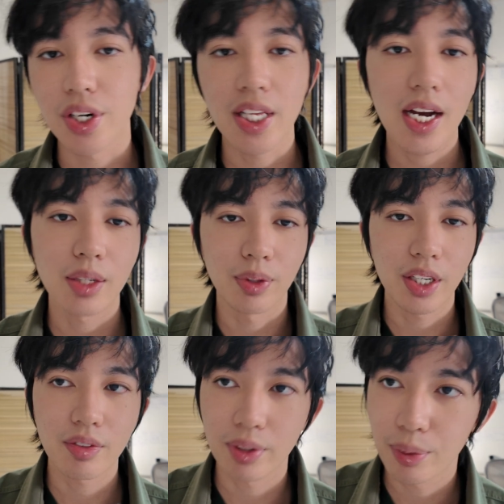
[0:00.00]
your dad, or
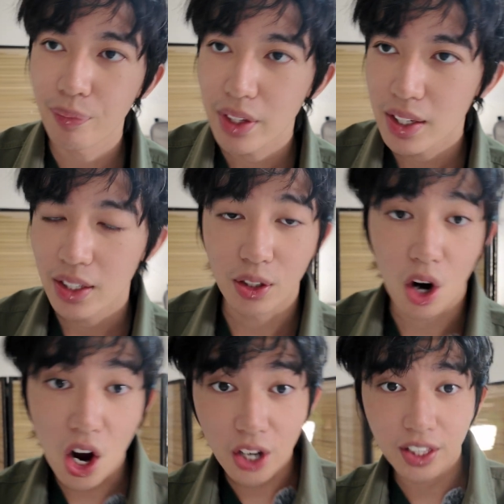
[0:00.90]
whatever, your
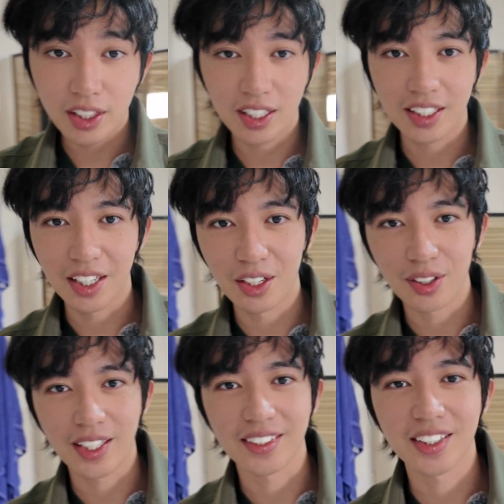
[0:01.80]
aunt,
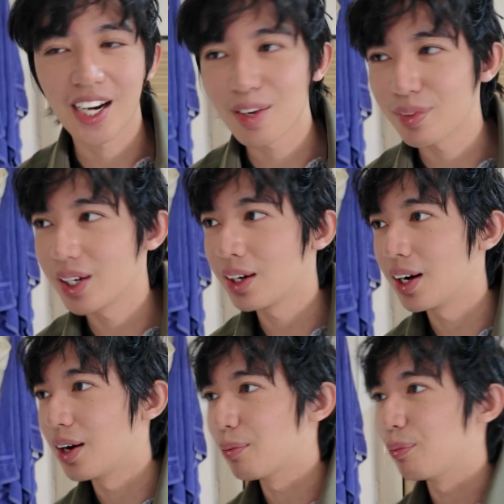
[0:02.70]
like your
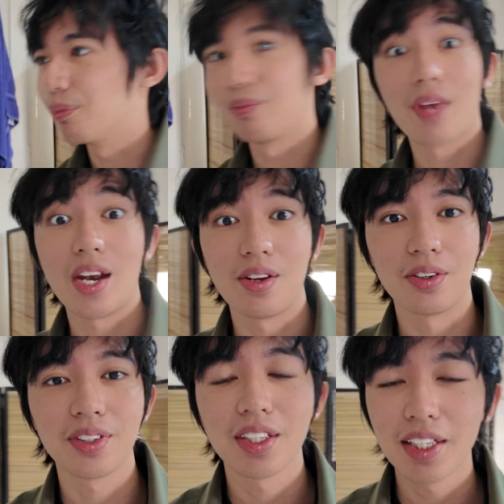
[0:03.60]
grandma, I don't
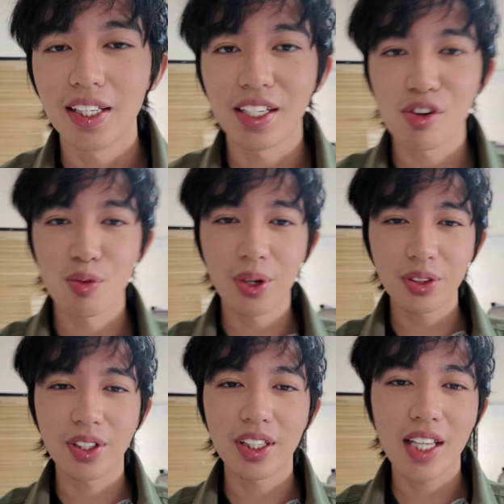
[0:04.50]
know, and you
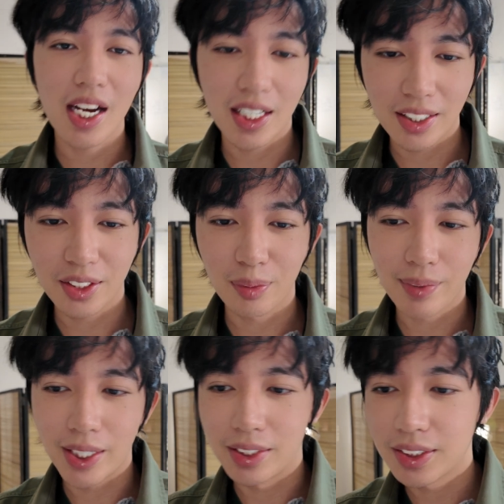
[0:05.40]
want to retire your
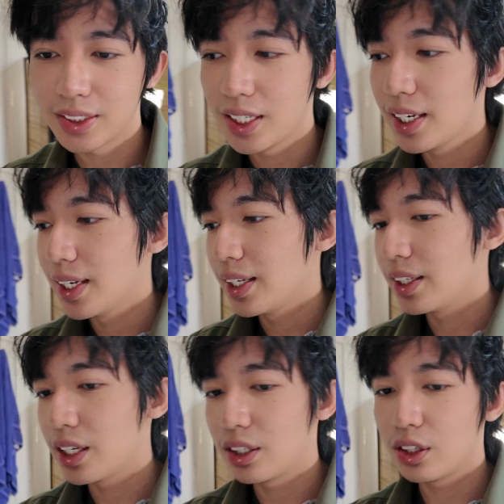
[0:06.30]
parents,
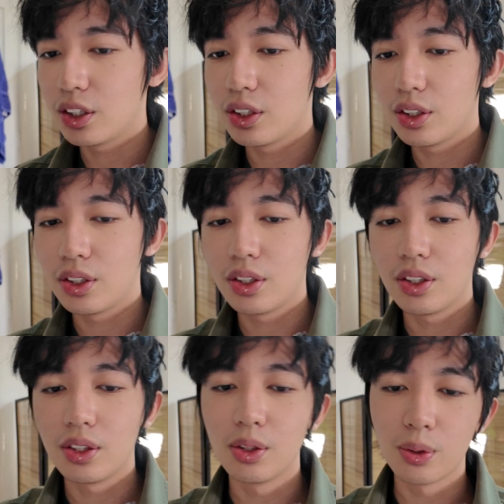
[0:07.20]
then
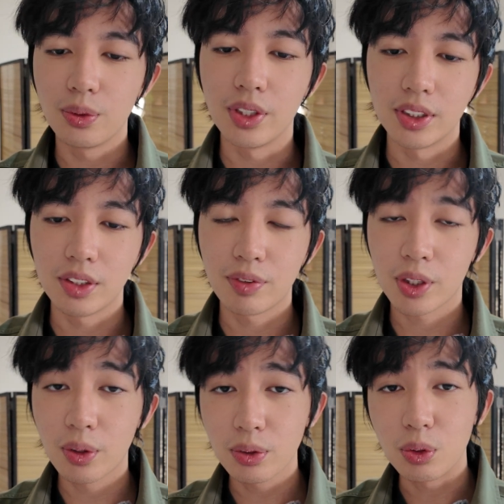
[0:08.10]
know this. If you're
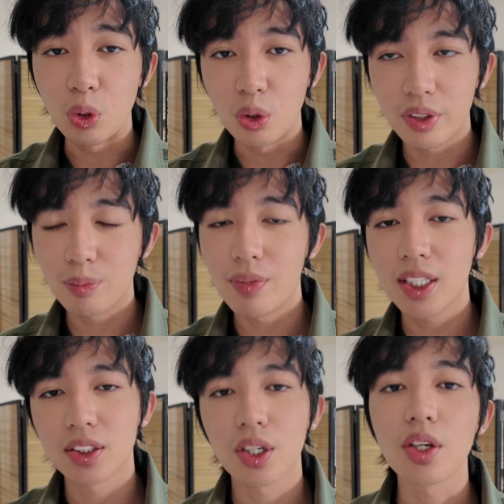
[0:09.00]
going to do it,
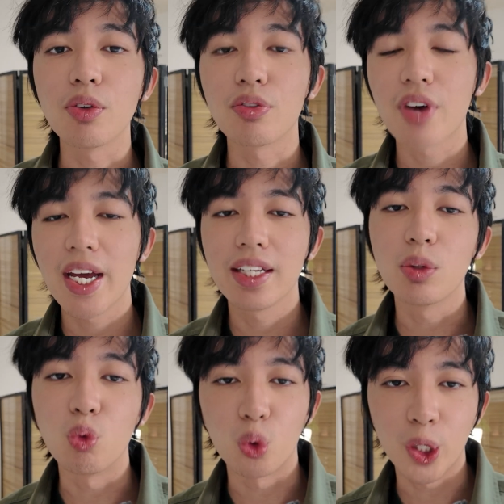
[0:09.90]
make sure you
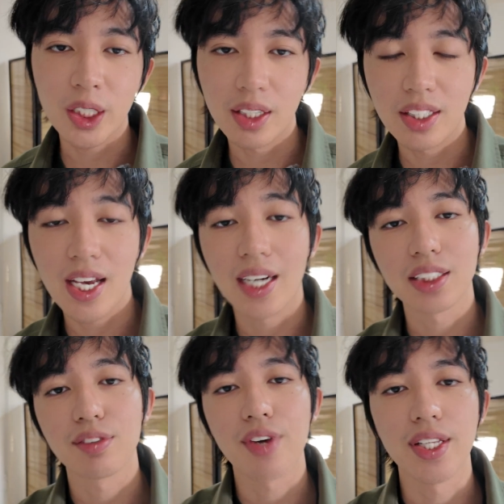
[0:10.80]
find work that you
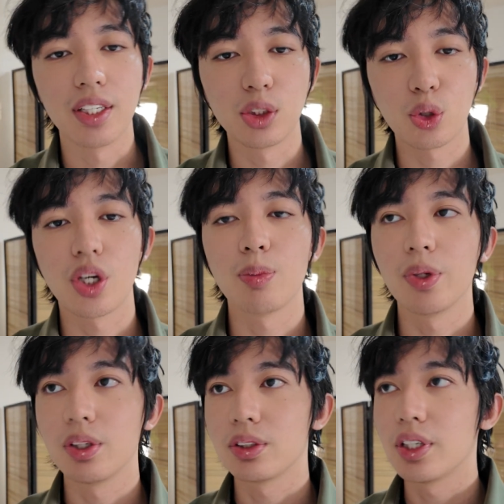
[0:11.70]
actually find
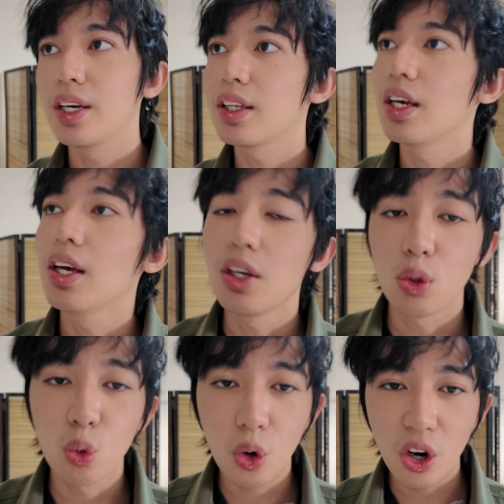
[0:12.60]
enjoyable, right?
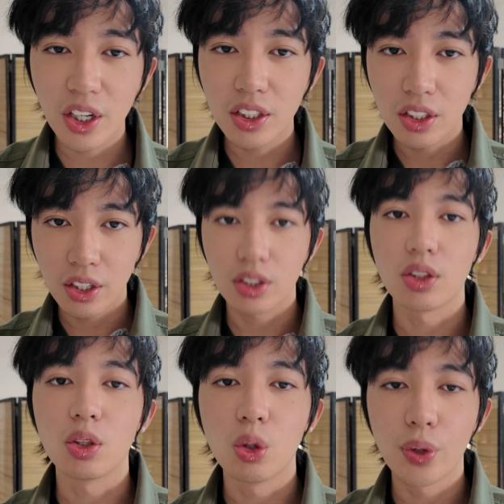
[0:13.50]
You are not
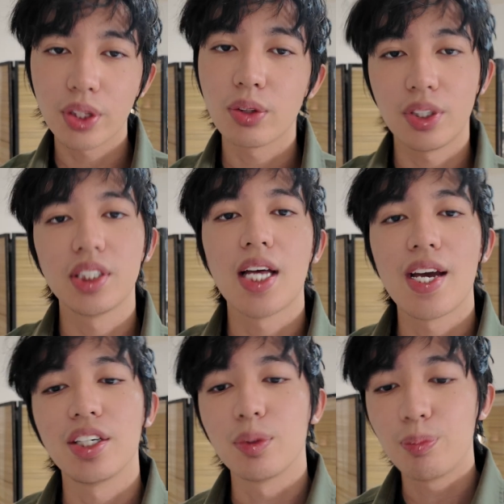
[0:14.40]
going to
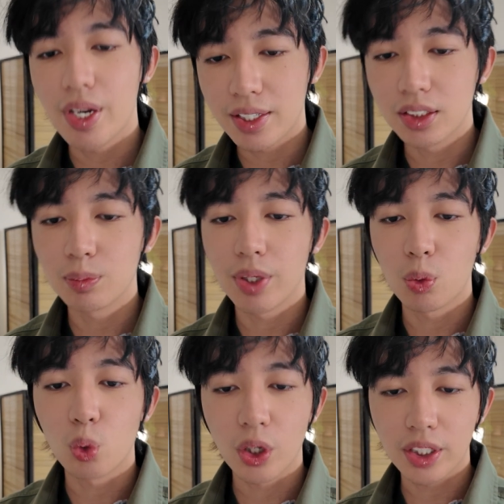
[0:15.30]
retire your parents by
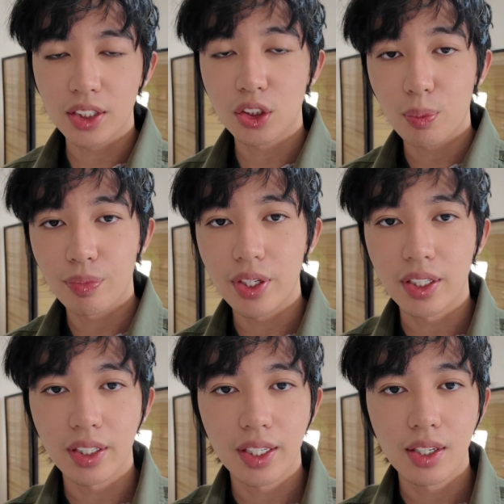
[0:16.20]
working
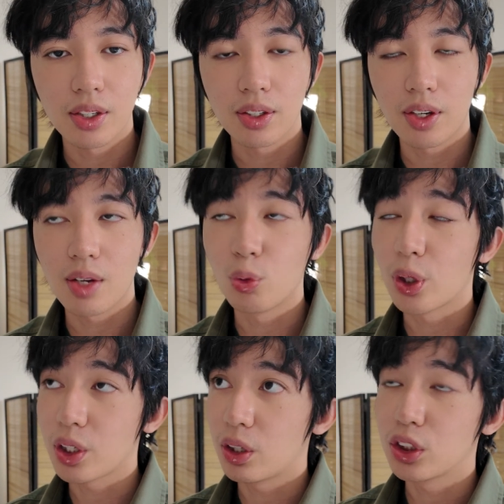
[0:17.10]
something and
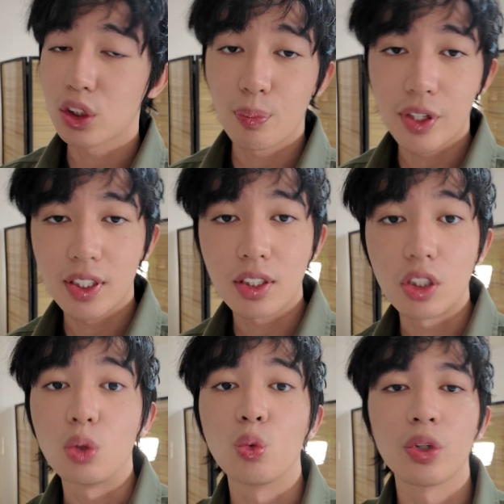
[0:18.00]
working on something that
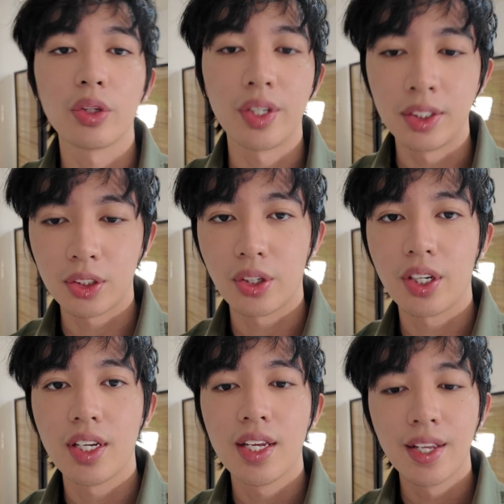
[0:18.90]
you do not enjoy.
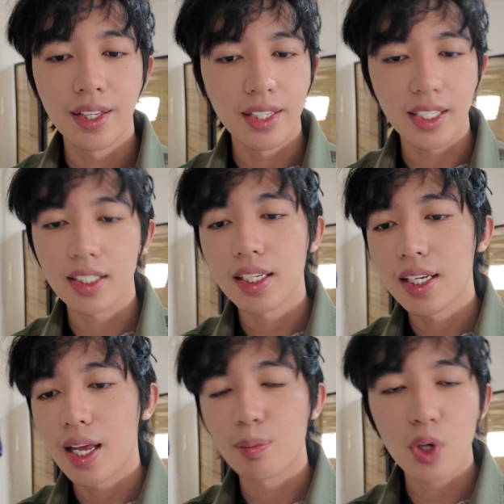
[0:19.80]
Like,
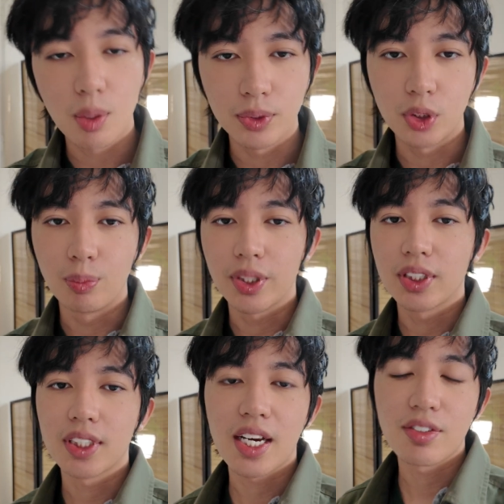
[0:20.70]
I promise you,
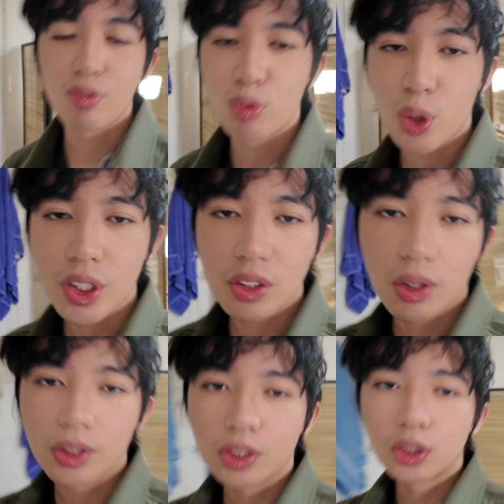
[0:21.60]
because I've worked
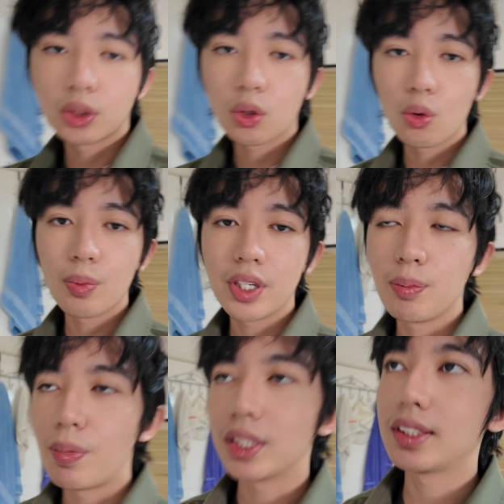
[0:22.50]
on so many
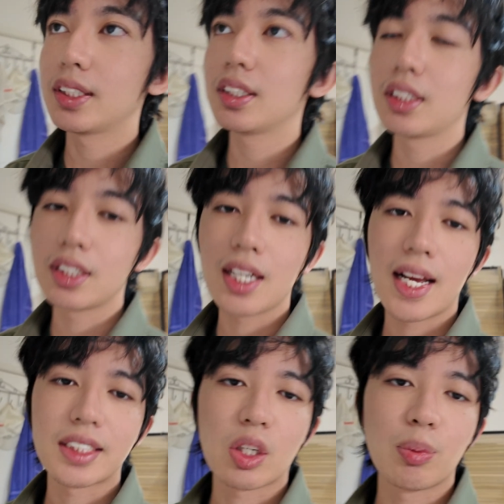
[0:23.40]
businesses in the
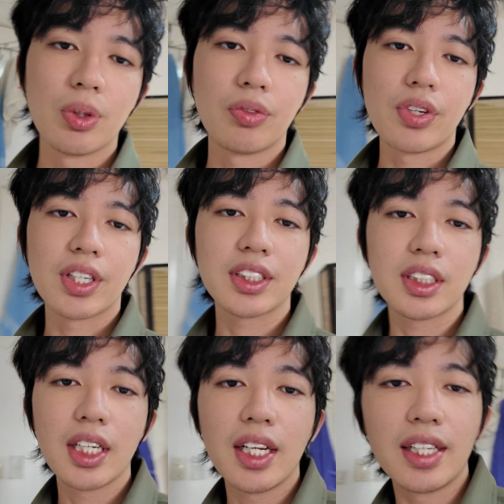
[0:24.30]
last couple of
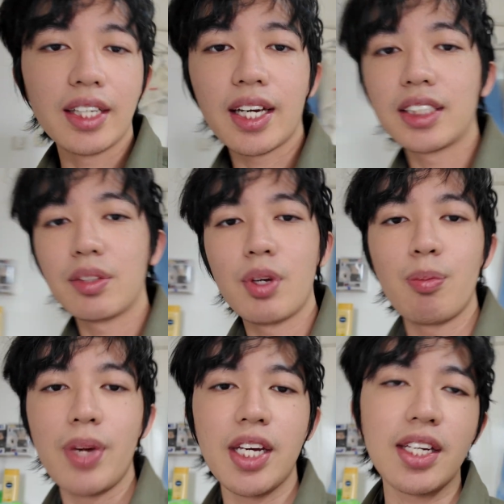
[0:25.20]
years, like
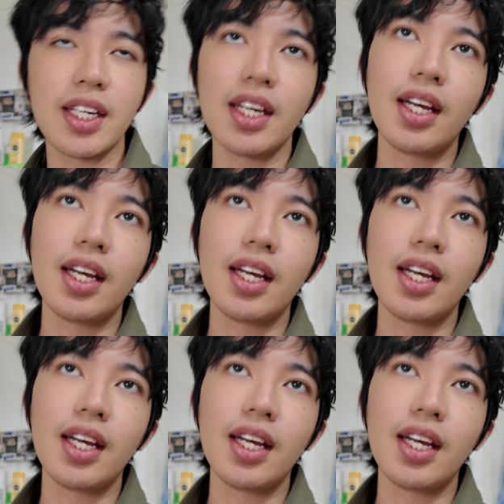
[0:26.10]
SMMA,